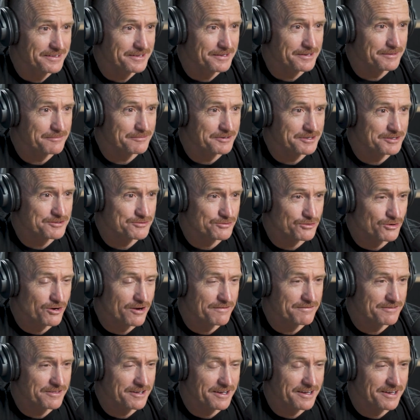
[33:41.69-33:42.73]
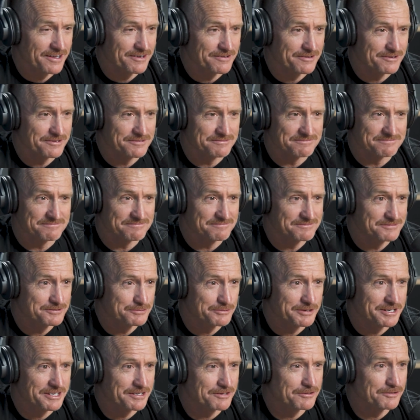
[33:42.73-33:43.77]
and we'd drive the
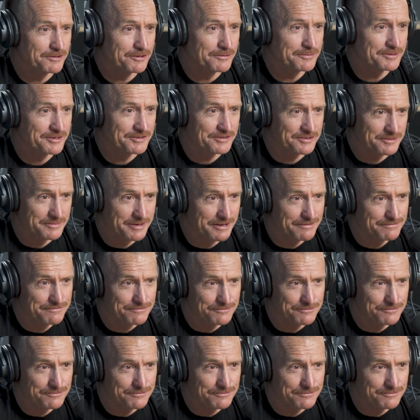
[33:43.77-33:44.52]
120 kilometres in about